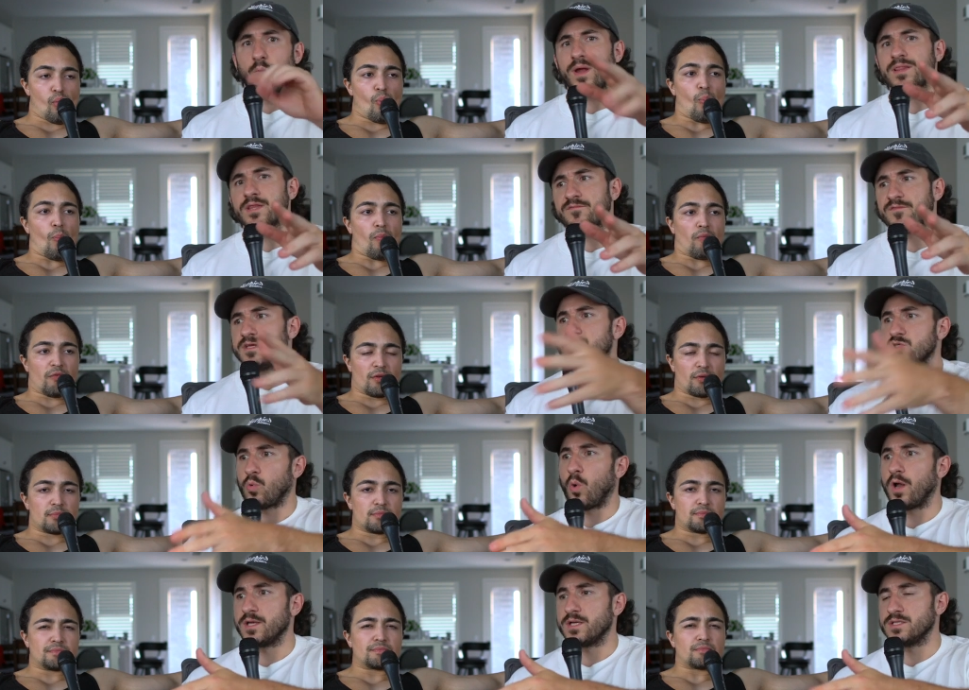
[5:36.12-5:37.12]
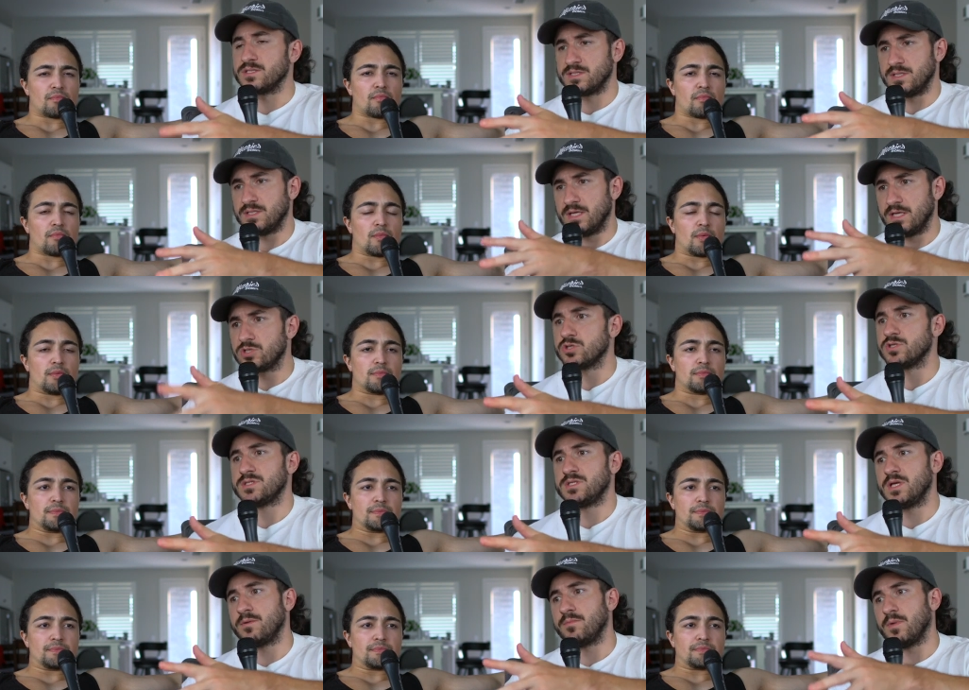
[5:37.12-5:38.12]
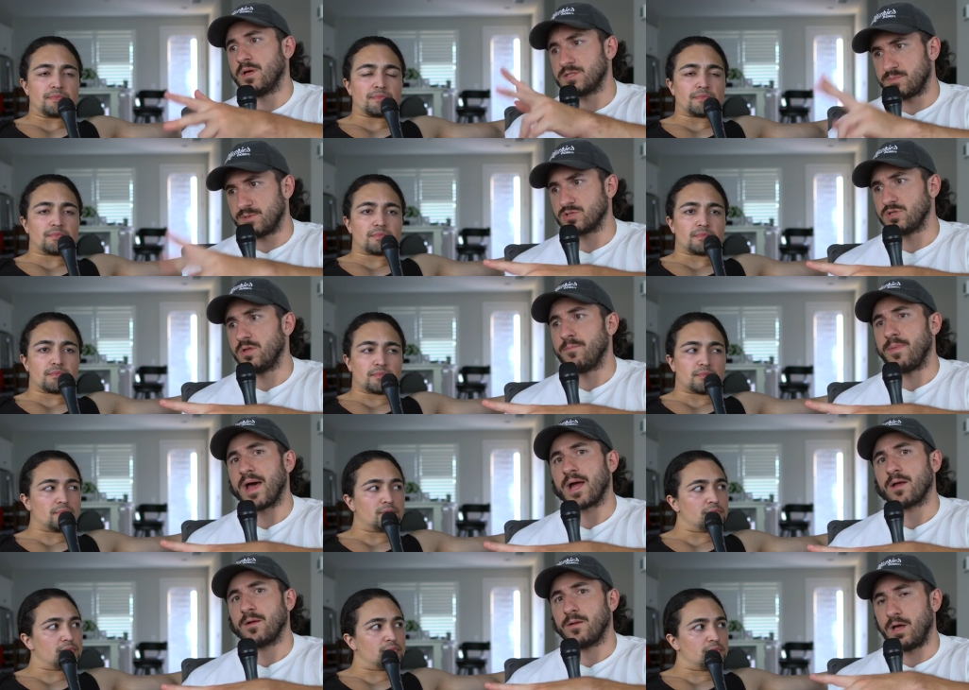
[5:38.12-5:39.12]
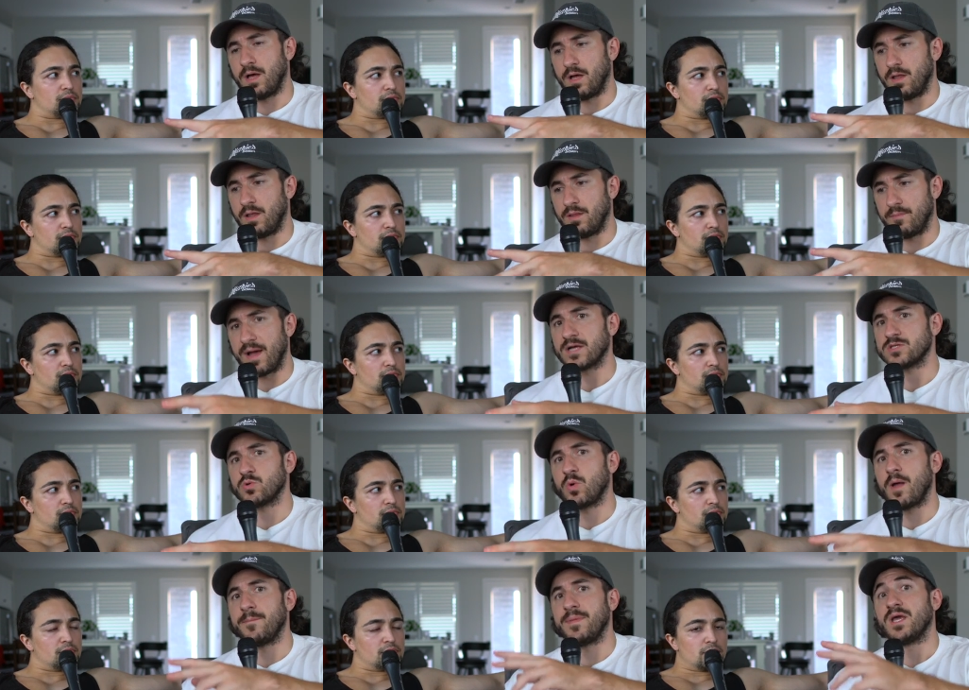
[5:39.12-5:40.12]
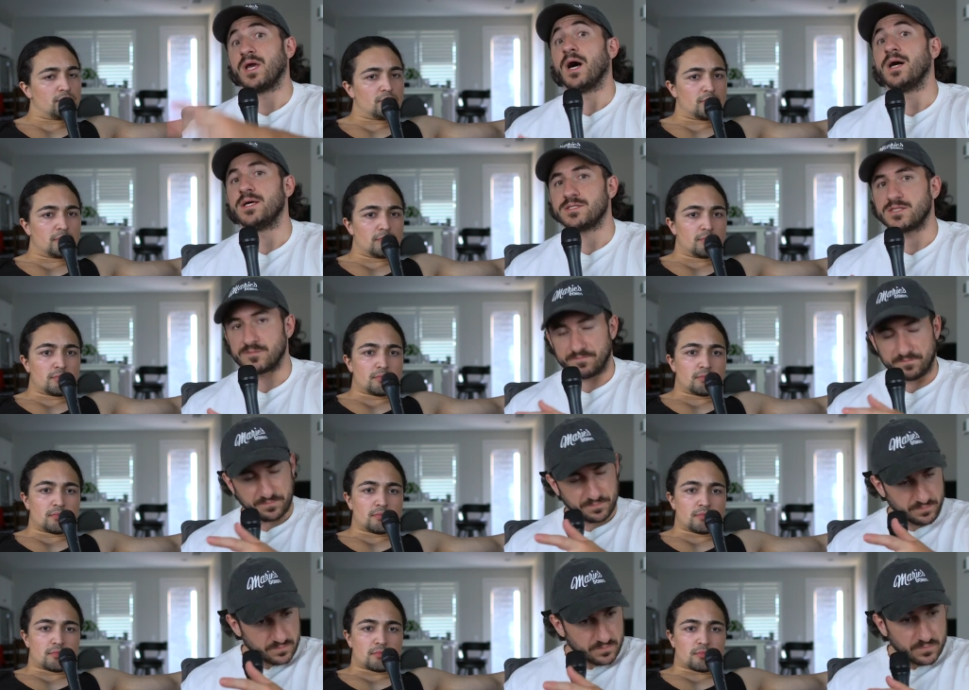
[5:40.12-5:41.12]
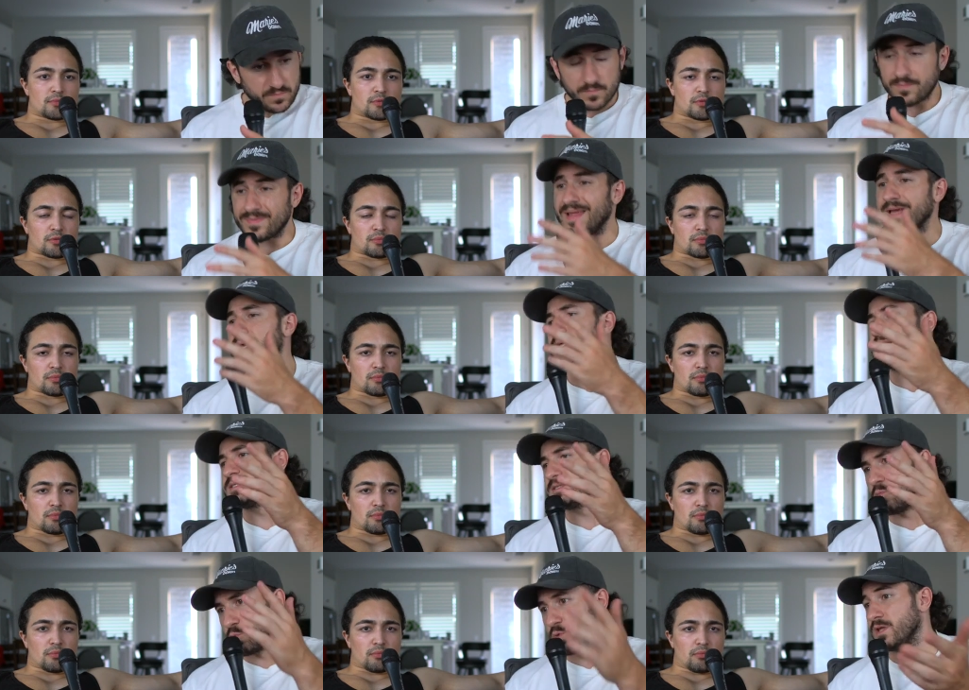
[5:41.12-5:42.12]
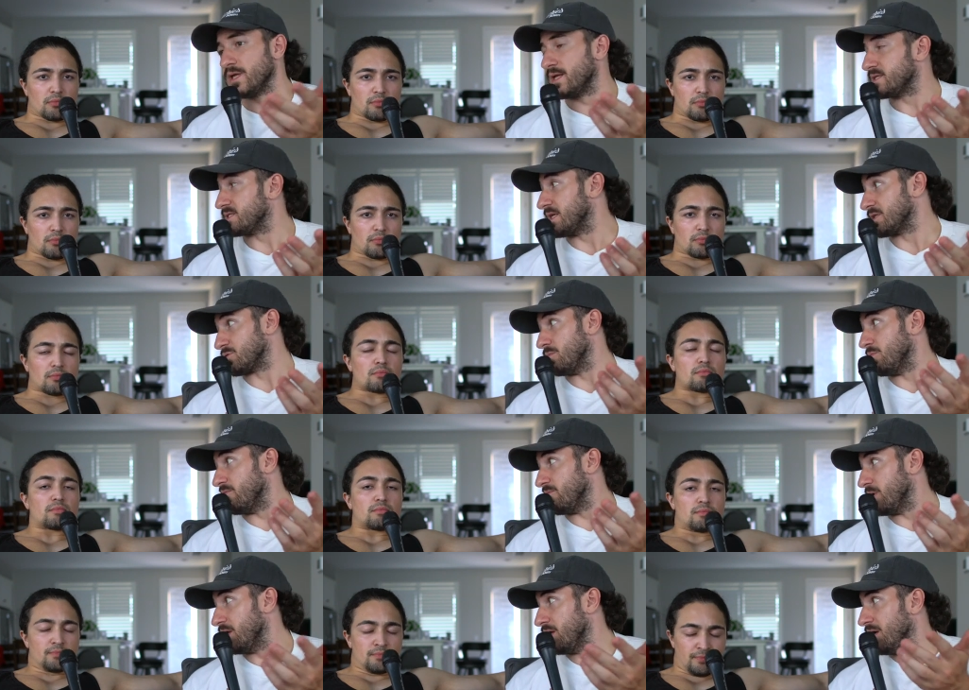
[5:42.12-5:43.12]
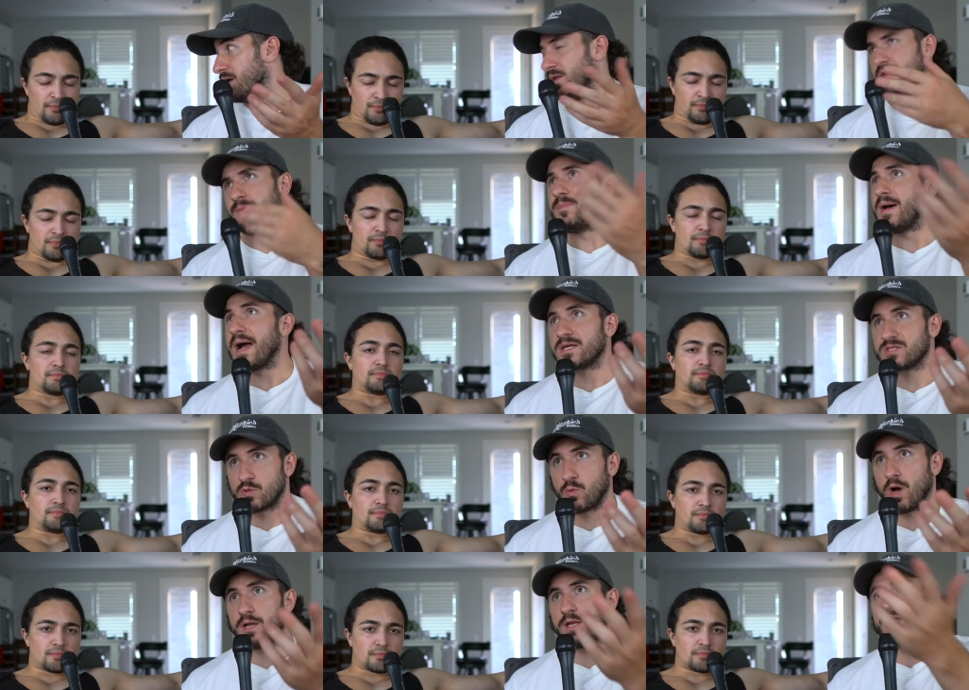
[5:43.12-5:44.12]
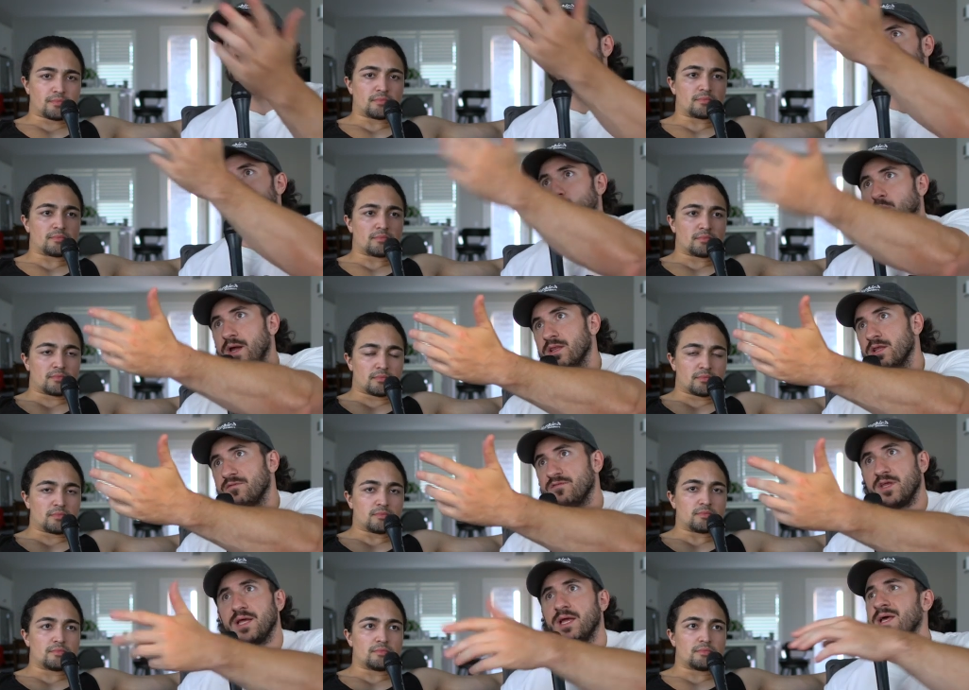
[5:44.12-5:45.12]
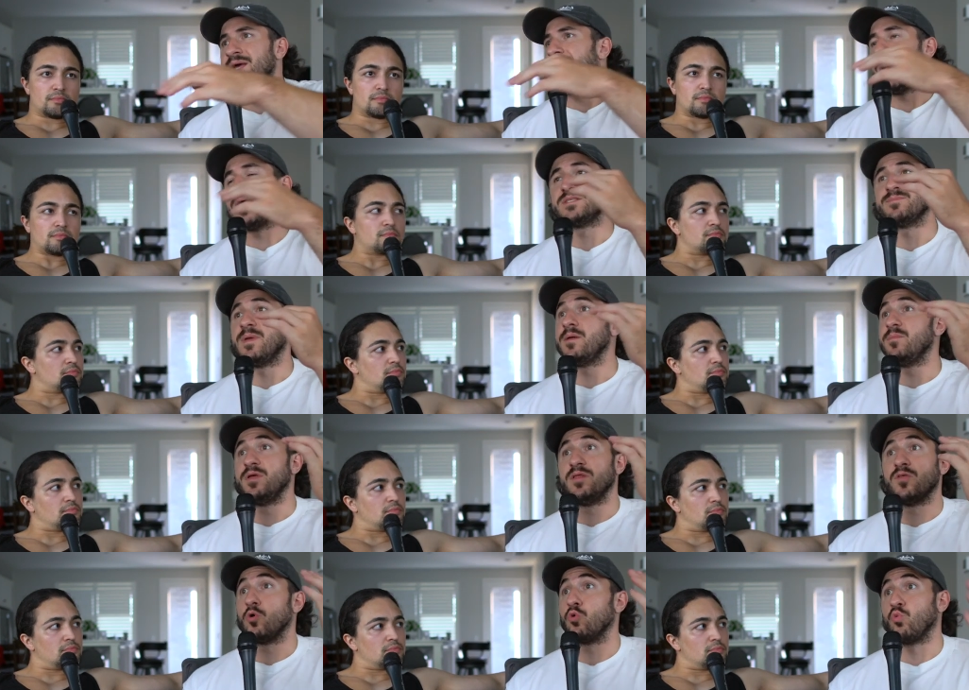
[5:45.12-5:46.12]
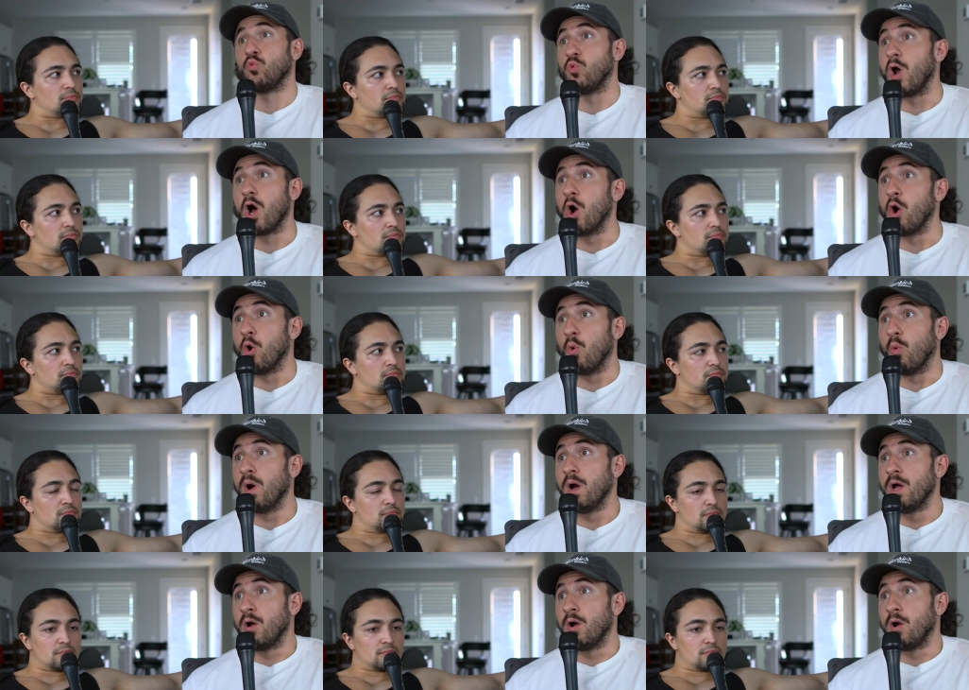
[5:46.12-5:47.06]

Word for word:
Speaker 1: weightlifting, squatting is interesting, especially the back uh, the back squat because it is really an accessory movement. Mm-hmm. The back squat is to weightlifting as maybe the row